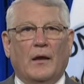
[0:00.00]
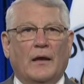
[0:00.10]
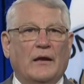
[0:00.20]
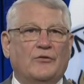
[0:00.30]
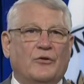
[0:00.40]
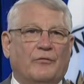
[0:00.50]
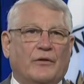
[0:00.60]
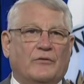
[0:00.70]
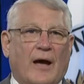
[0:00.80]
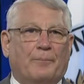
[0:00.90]
In each of the
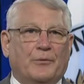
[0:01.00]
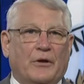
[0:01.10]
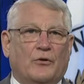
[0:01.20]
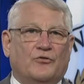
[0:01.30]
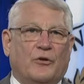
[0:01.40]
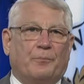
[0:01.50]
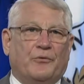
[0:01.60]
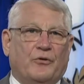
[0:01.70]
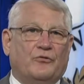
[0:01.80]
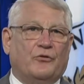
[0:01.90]
top leadership
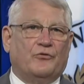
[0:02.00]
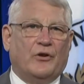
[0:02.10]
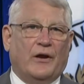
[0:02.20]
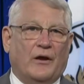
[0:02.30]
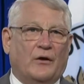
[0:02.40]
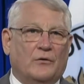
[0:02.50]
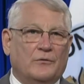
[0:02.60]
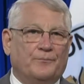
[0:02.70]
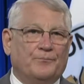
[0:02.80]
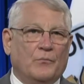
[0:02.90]
positions he held,
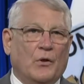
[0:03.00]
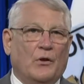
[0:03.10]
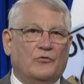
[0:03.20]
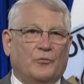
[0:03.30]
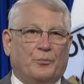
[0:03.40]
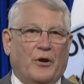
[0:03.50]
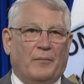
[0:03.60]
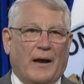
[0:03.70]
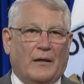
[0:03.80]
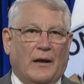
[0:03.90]

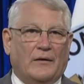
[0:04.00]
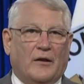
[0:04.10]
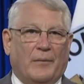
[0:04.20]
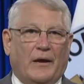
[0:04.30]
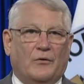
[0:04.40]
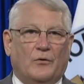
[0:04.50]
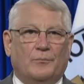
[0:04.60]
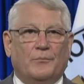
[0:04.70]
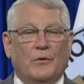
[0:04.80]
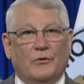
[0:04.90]
Supreme Allied Commander,
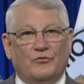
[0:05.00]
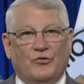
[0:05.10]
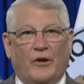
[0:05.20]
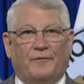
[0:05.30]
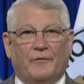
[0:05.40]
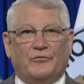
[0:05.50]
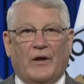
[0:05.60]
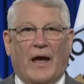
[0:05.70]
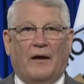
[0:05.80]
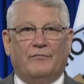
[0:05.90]
Chief of
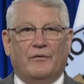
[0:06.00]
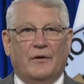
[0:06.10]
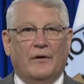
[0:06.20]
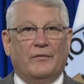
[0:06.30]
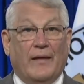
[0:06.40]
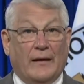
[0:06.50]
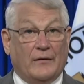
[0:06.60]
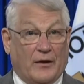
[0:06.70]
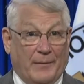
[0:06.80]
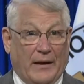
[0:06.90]
Staff, then
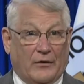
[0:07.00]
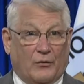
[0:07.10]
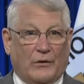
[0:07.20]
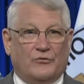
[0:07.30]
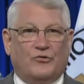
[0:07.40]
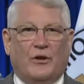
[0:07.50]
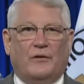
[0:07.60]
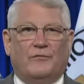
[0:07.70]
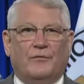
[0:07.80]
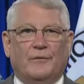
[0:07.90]
Commander-in-Chief,
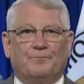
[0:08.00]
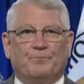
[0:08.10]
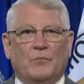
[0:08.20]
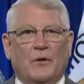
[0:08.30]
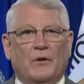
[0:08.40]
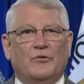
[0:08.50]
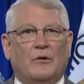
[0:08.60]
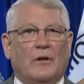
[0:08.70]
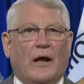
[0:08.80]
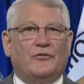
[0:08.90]

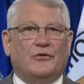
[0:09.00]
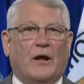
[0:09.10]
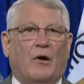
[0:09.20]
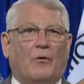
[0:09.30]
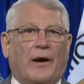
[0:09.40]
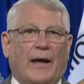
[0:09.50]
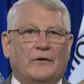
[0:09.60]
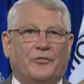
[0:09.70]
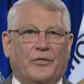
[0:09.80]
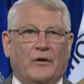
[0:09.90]
General Eisenhower had
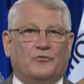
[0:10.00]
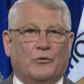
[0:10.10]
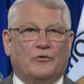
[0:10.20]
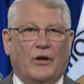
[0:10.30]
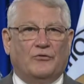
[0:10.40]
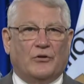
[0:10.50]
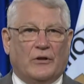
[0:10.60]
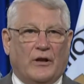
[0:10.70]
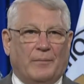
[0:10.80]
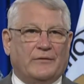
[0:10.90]
to think
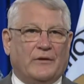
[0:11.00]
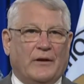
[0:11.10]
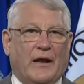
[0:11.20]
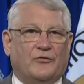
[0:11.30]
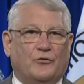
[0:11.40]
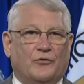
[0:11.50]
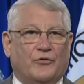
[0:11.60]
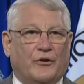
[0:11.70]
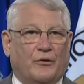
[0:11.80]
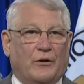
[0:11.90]
strategically about the national
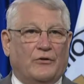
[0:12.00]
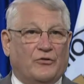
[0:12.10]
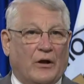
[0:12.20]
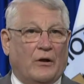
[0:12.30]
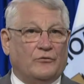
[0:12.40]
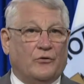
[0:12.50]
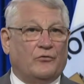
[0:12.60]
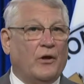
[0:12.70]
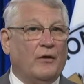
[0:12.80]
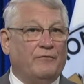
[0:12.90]
security challenges
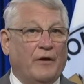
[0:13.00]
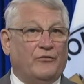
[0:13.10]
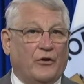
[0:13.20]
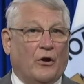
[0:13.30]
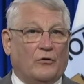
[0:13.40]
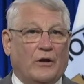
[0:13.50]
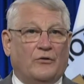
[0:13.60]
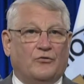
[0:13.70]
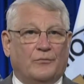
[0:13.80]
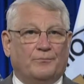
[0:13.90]
facing our
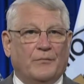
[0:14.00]
nation,